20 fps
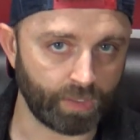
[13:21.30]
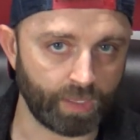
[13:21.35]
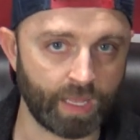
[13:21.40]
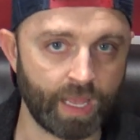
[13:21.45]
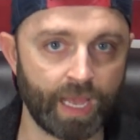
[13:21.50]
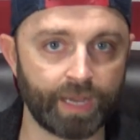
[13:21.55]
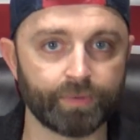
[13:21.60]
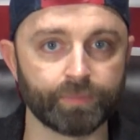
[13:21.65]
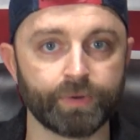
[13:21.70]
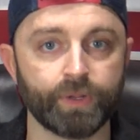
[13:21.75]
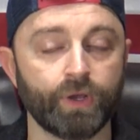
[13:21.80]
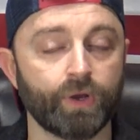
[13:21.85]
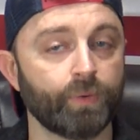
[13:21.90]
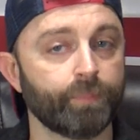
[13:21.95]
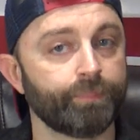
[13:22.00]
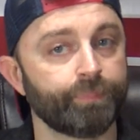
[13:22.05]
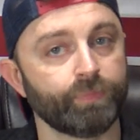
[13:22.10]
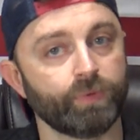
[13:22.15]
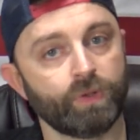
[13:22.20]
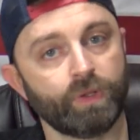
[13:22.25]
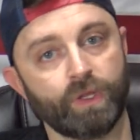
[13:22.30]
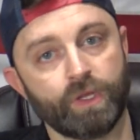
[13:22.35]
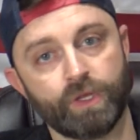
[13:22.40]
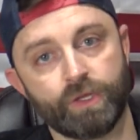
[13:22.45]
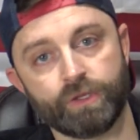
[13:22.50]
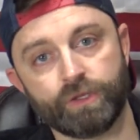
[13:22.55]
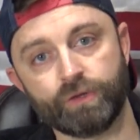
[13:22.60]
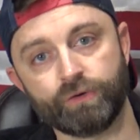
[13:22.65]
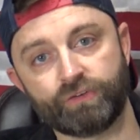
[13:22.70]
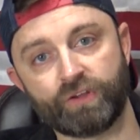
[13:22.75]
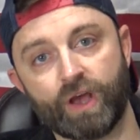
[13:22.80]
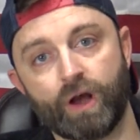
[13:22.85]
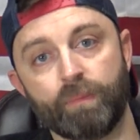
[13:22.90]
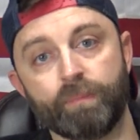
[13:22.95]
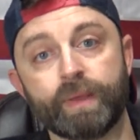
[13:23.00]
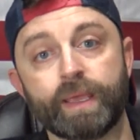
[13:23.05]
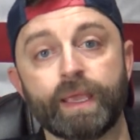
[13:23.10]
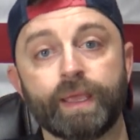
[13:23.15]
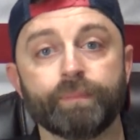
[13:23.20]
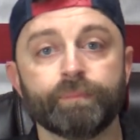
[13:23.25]
I don't know. You tell
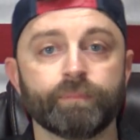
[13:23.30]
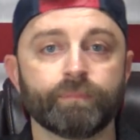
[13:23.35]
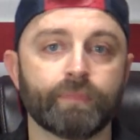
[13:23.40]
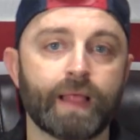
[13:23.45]
me.